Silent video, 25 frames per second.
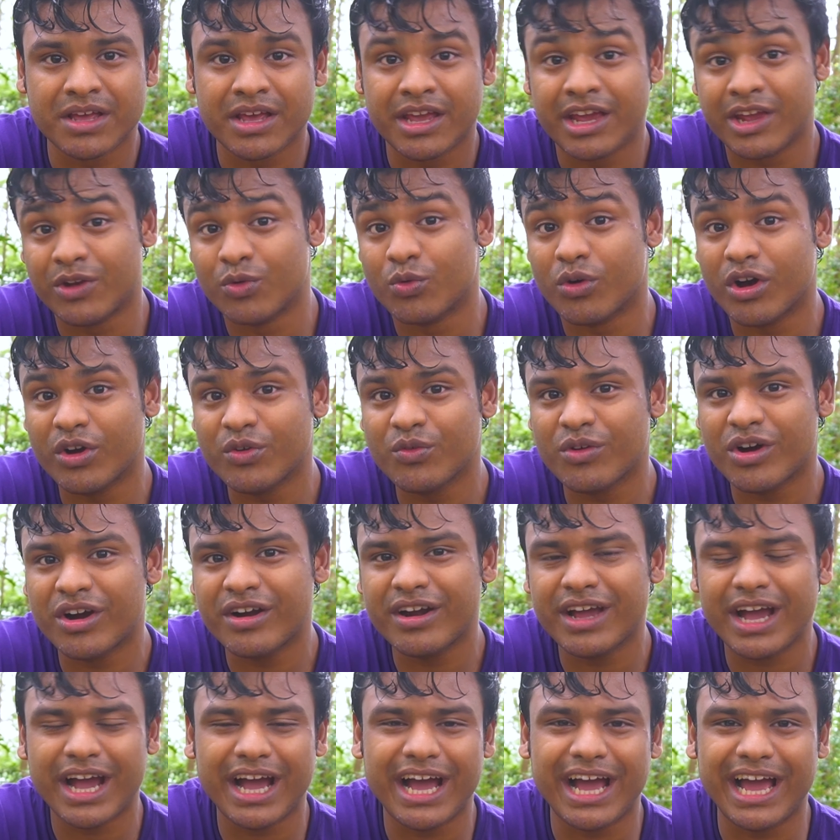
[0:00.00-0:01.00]
In one
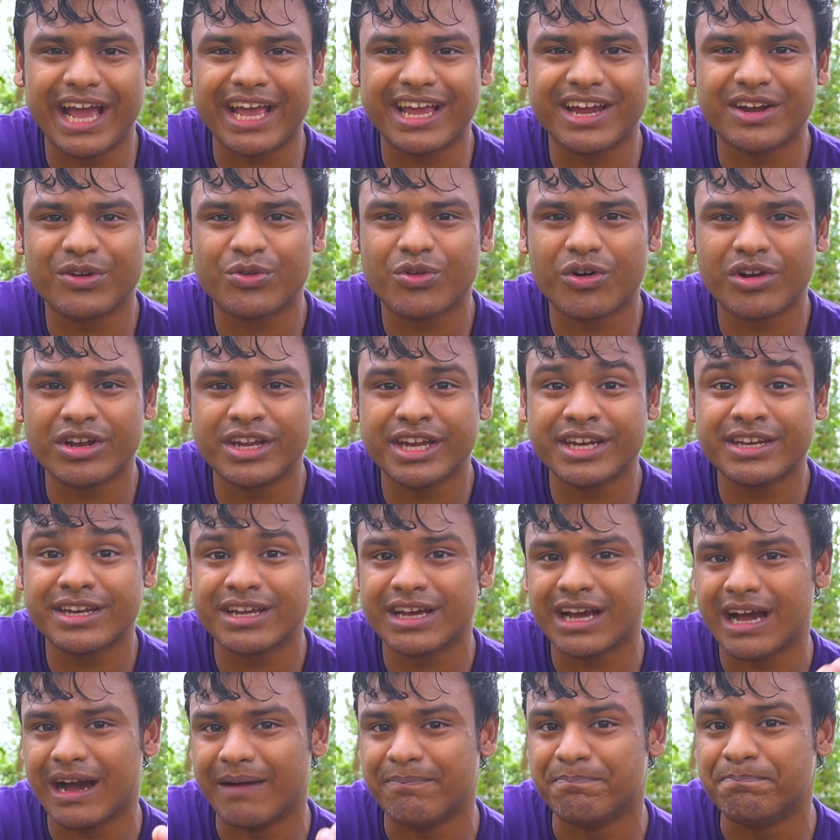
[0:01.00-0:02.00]
word, I can call it
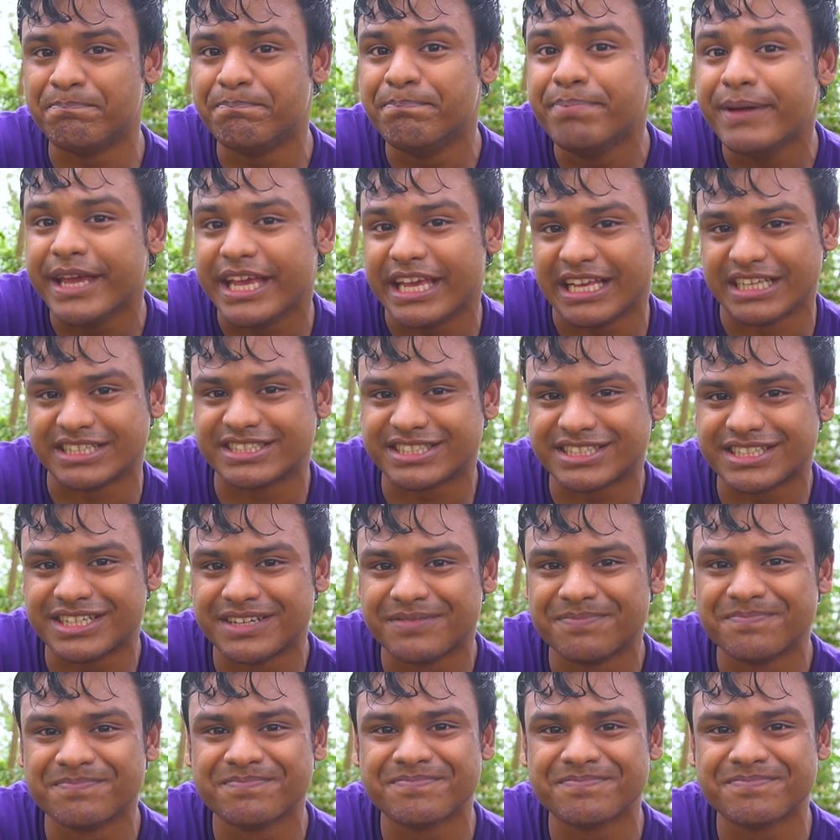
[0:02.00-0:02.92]
a beast.